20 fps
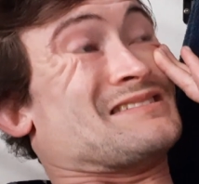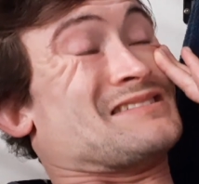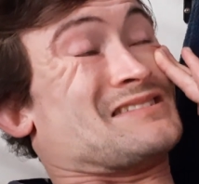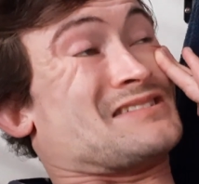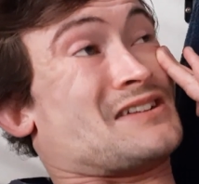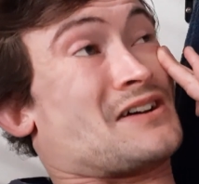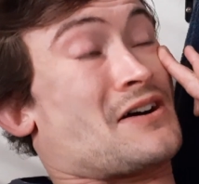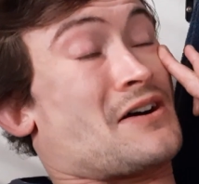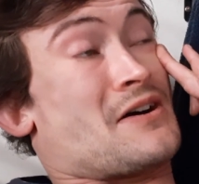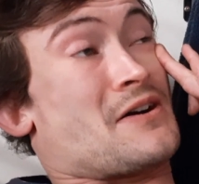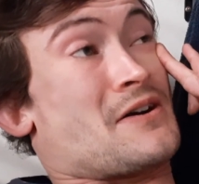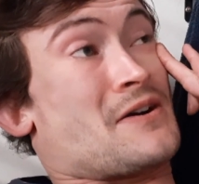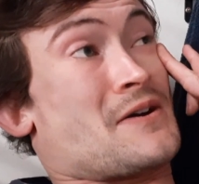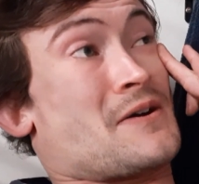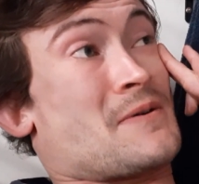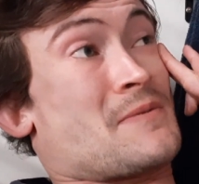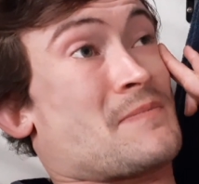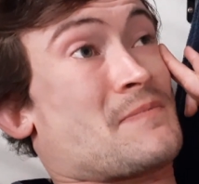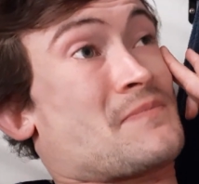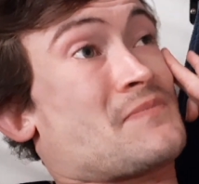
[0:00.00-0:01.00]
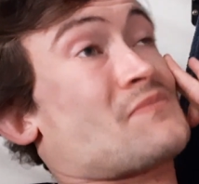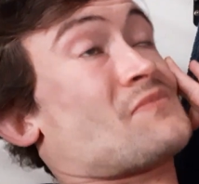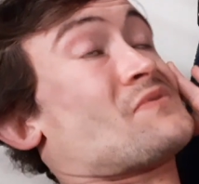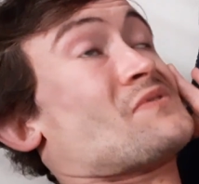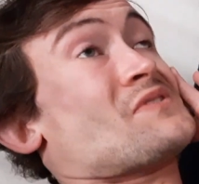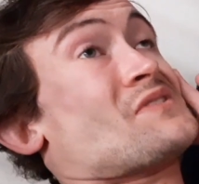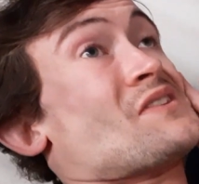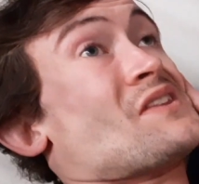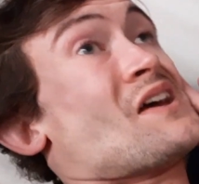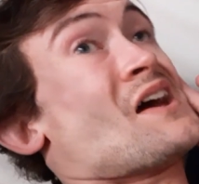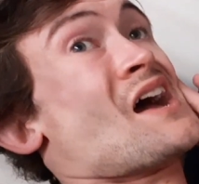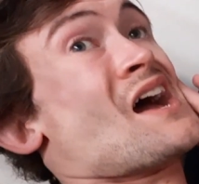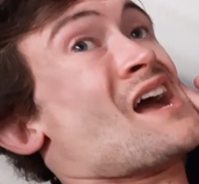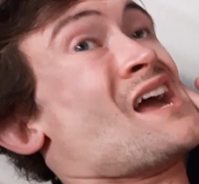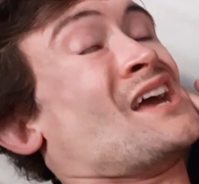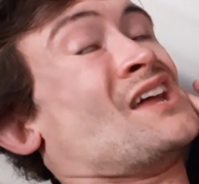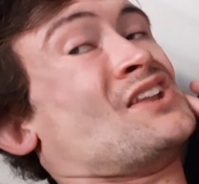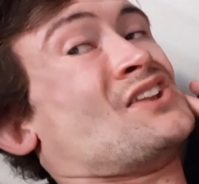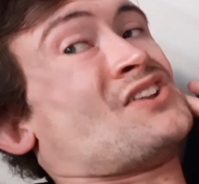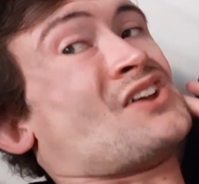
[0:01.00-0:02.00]
So
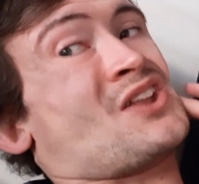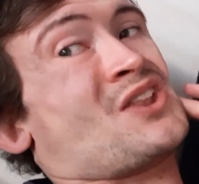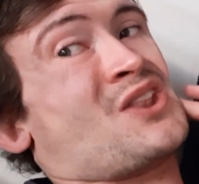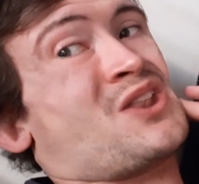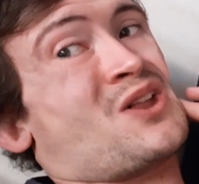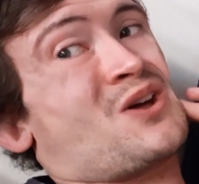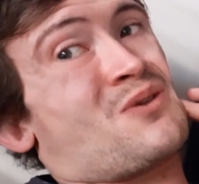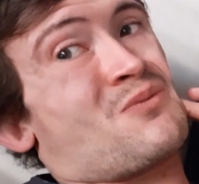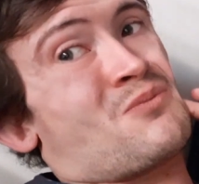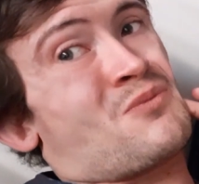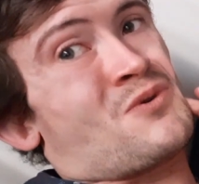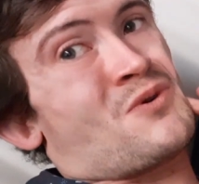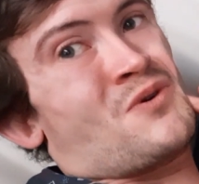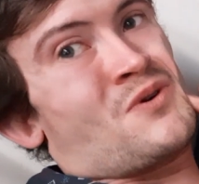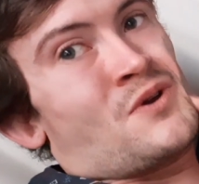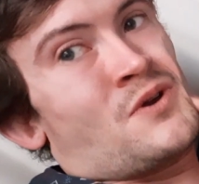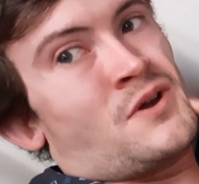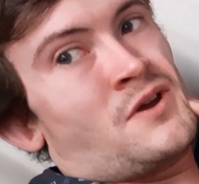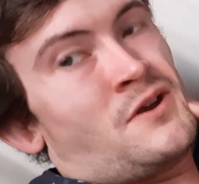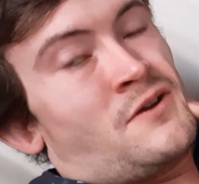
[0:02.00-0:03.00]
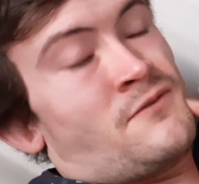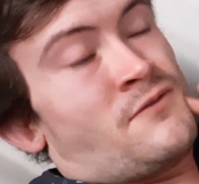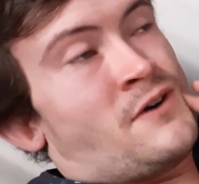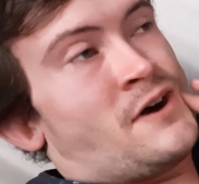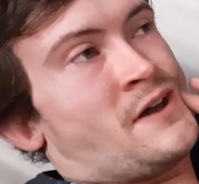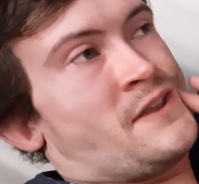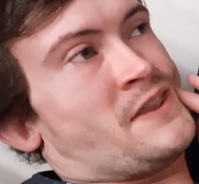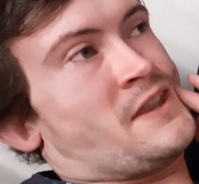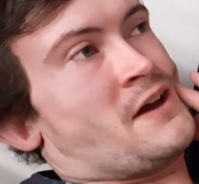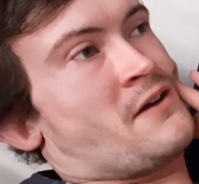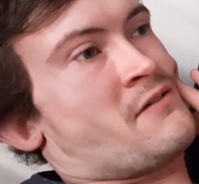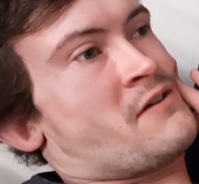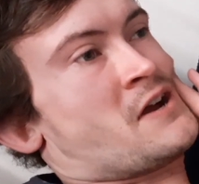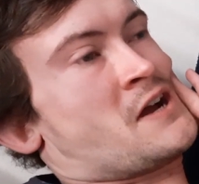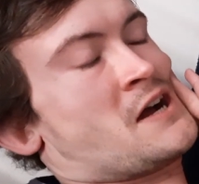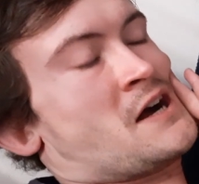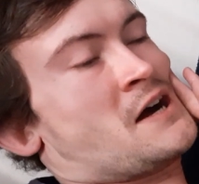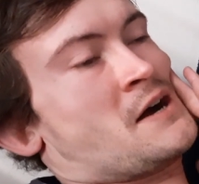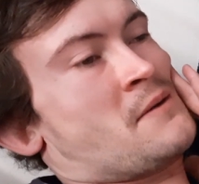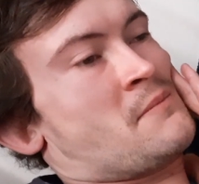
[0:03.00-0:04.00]
it's a lot more unified in that
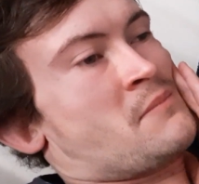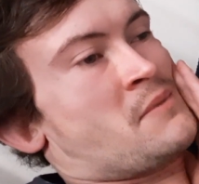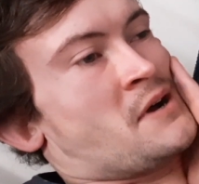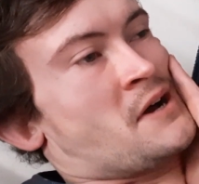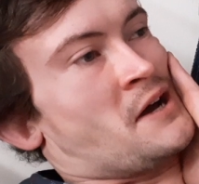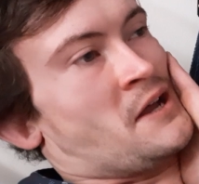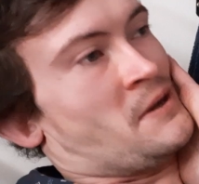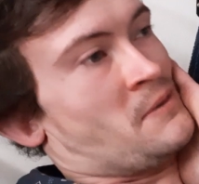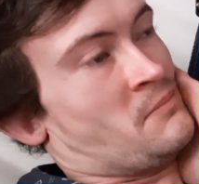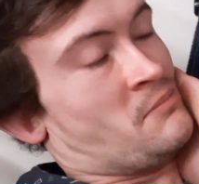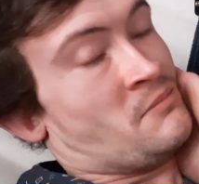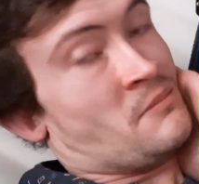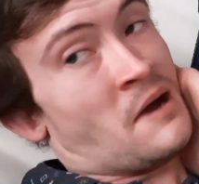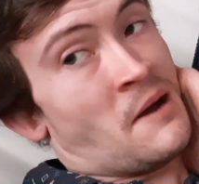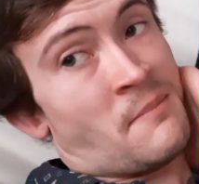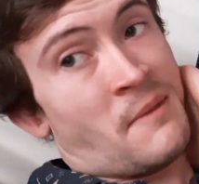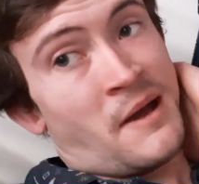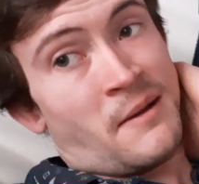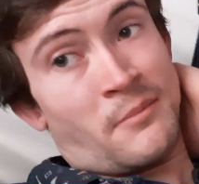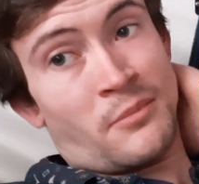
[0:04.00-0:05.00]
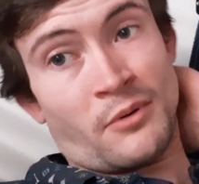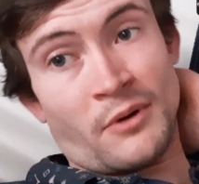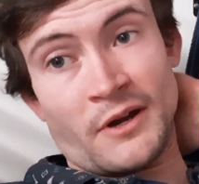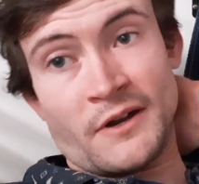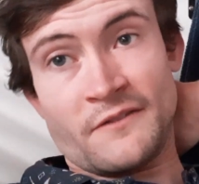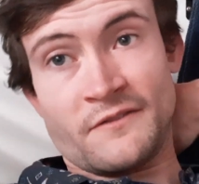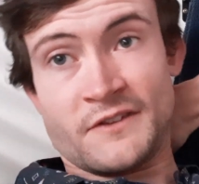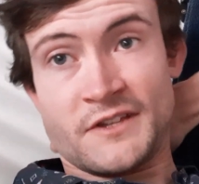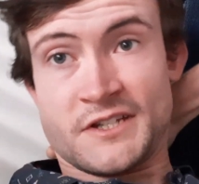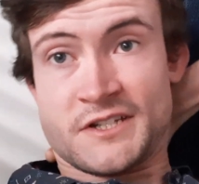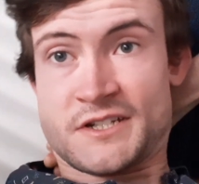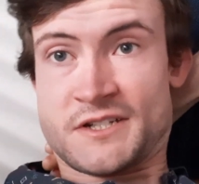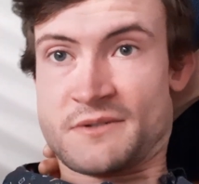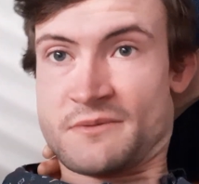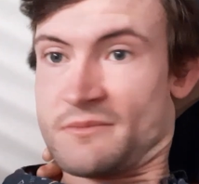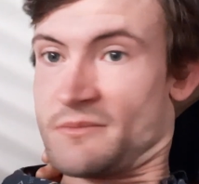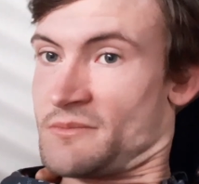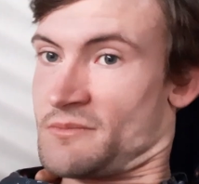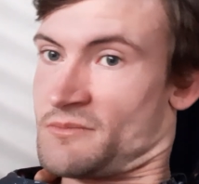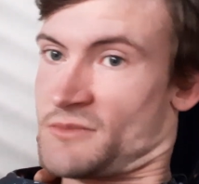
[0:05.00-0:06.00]
regard. But my main point of this
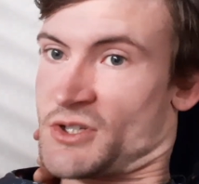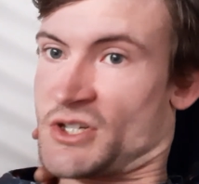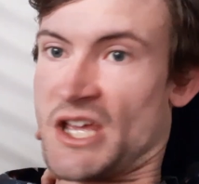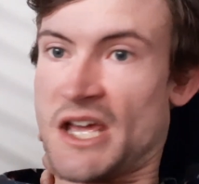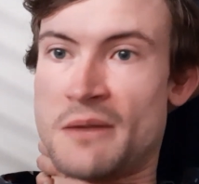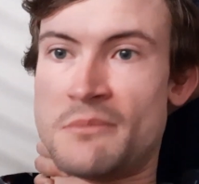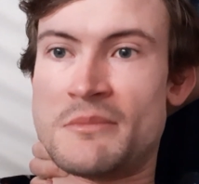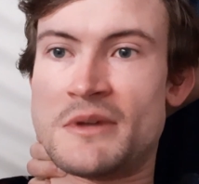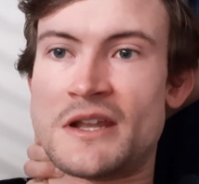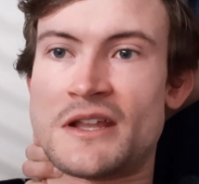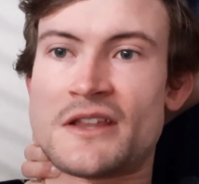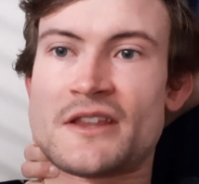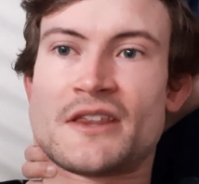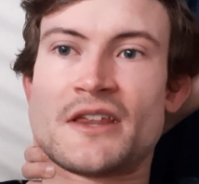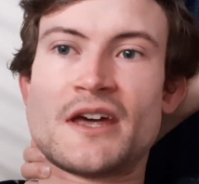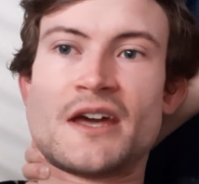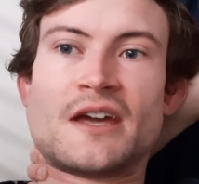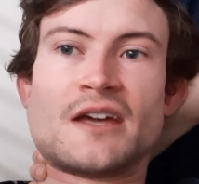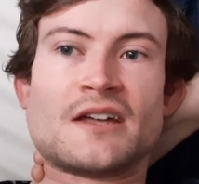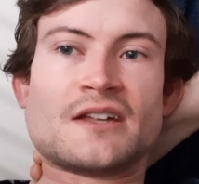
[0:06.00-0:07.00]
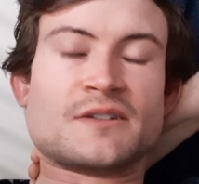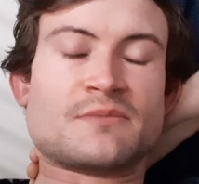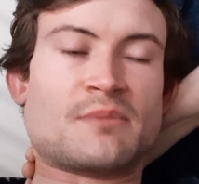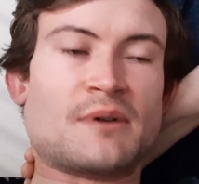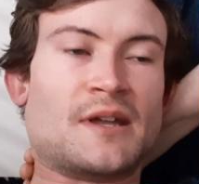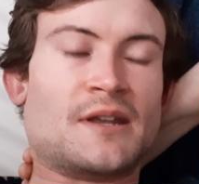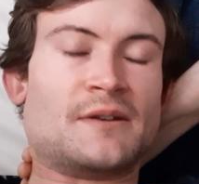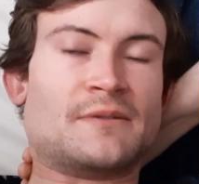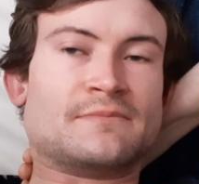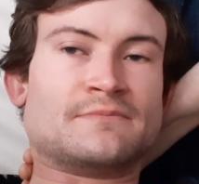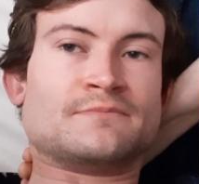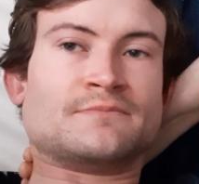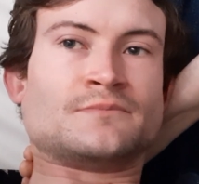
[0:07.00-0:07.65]
10-minute thing has been